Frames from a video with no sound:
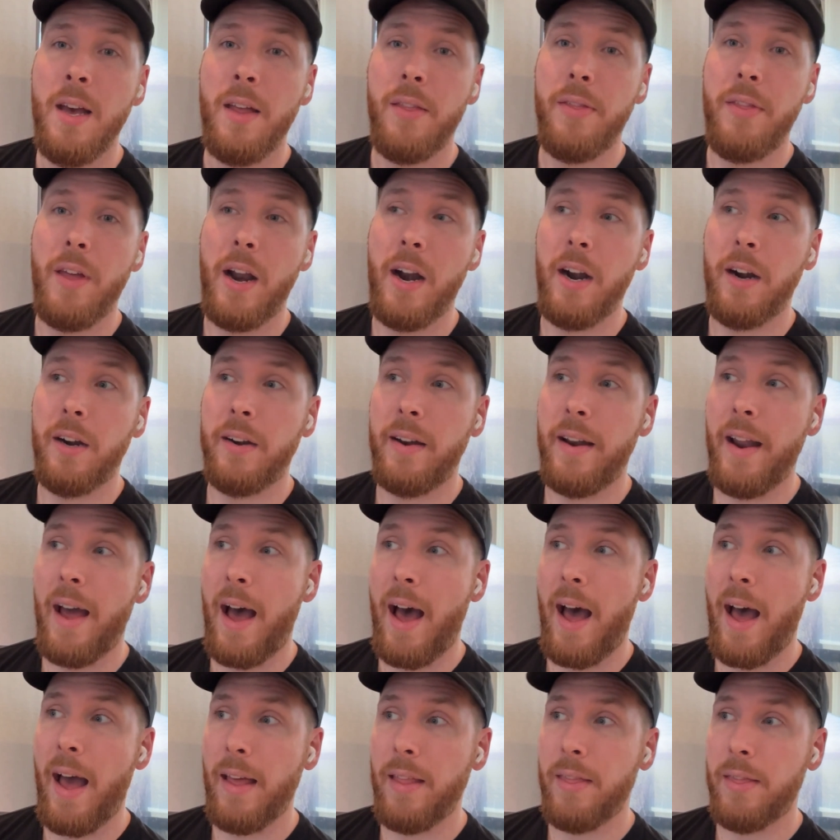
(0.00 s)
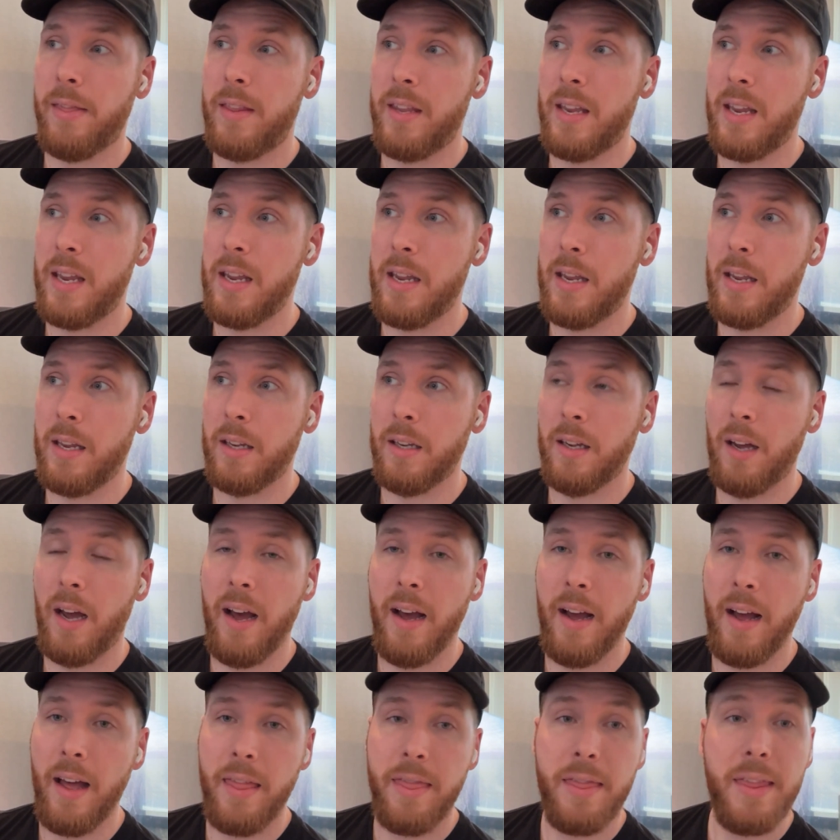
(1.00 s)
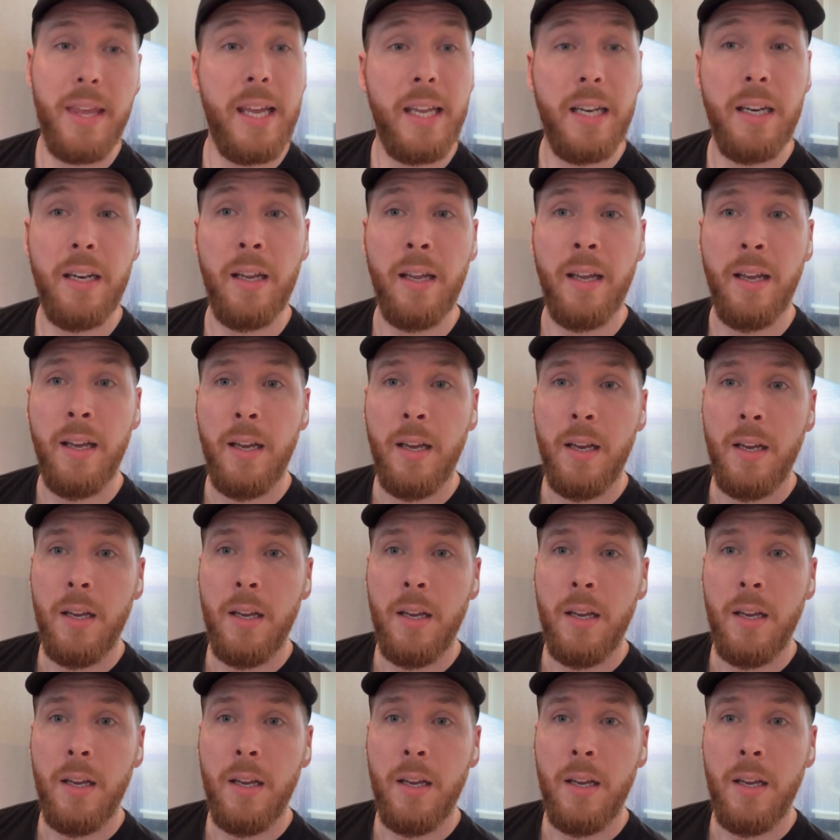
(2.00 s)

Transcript: They're not the thin